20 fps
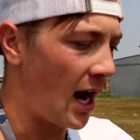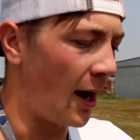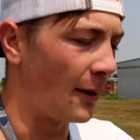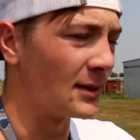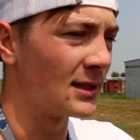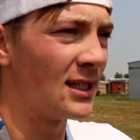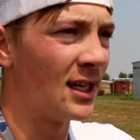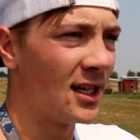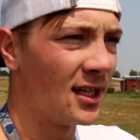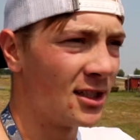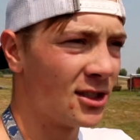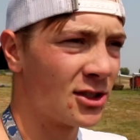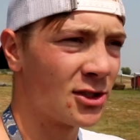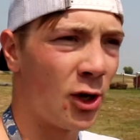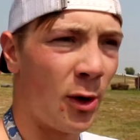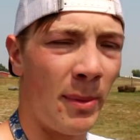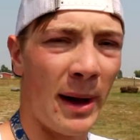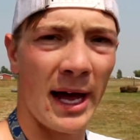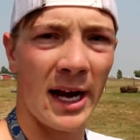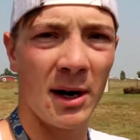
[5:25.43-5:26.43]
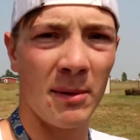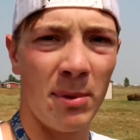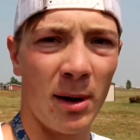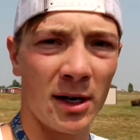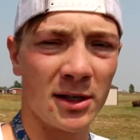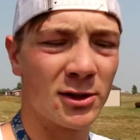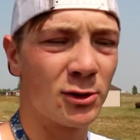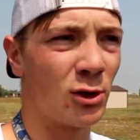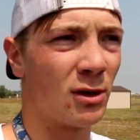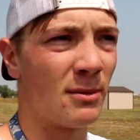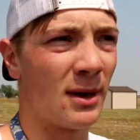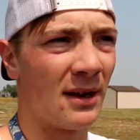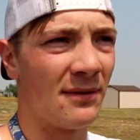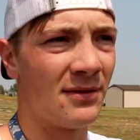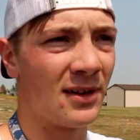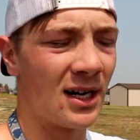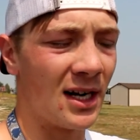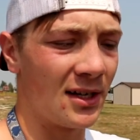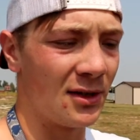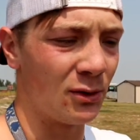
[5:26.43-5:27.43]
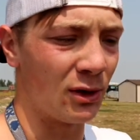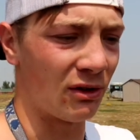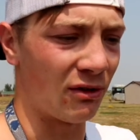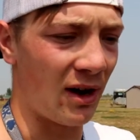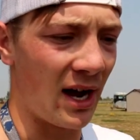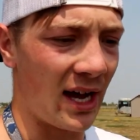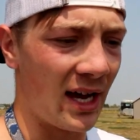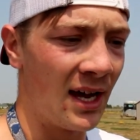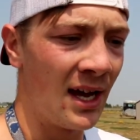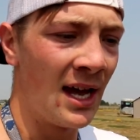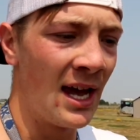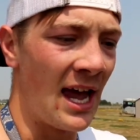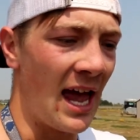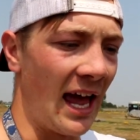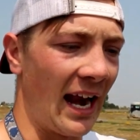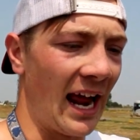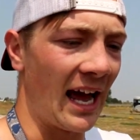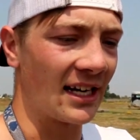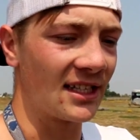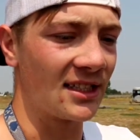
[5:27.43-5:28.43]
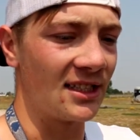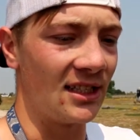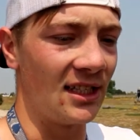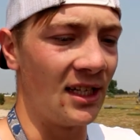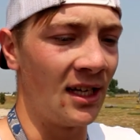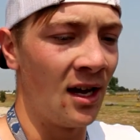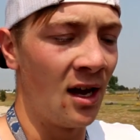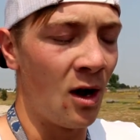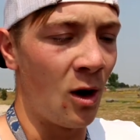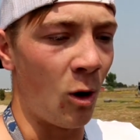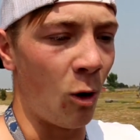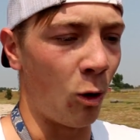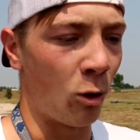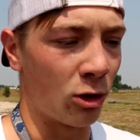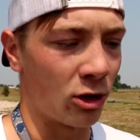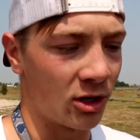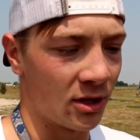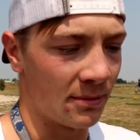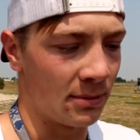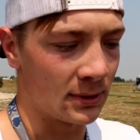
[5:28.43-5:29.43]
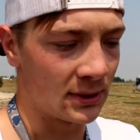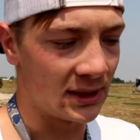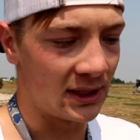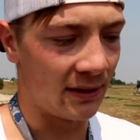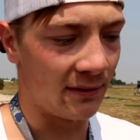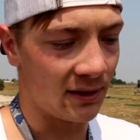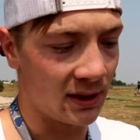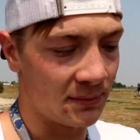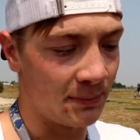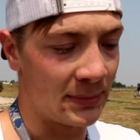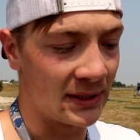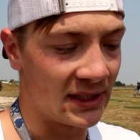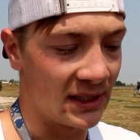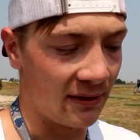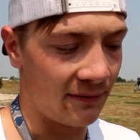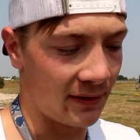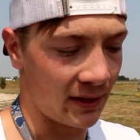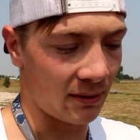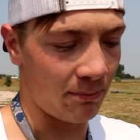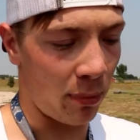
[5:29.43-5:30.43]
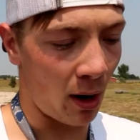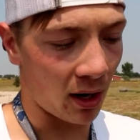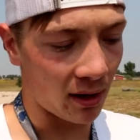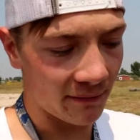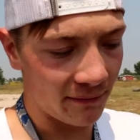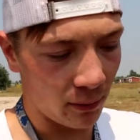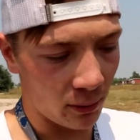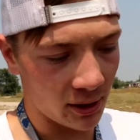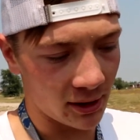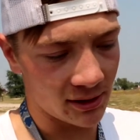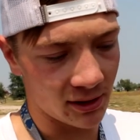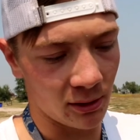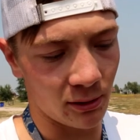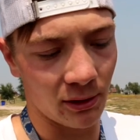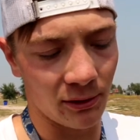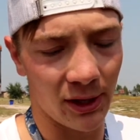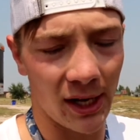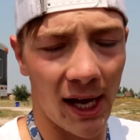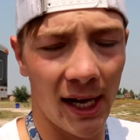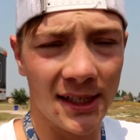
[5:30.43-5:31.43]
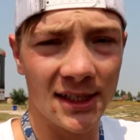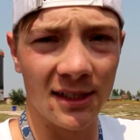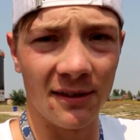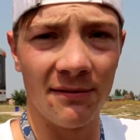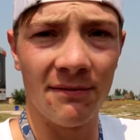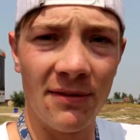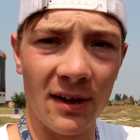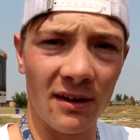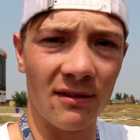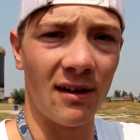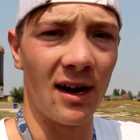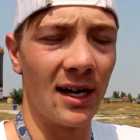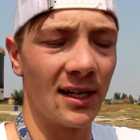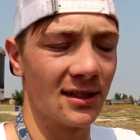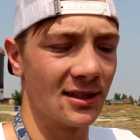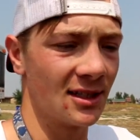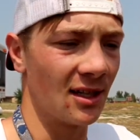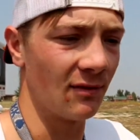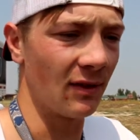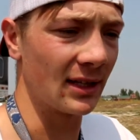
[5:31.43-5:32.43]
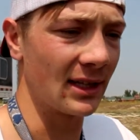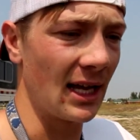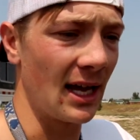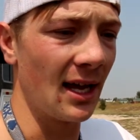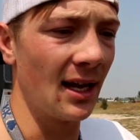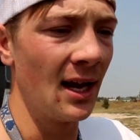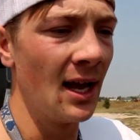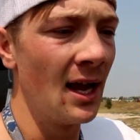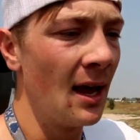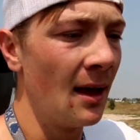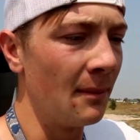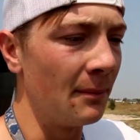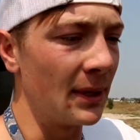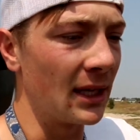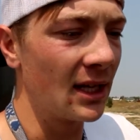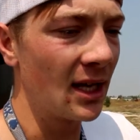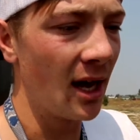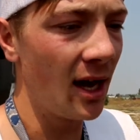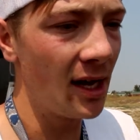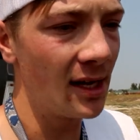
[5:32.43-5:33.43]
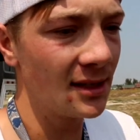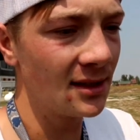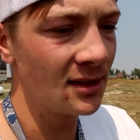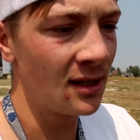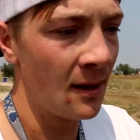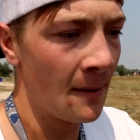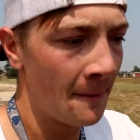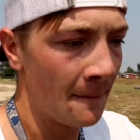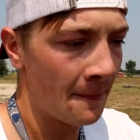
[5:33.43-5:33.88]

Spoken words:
I was gonna just go buy it at a parts store, but I figured I'd do it right and actually order a specific part for it so it would actually fit right and stuff like that, because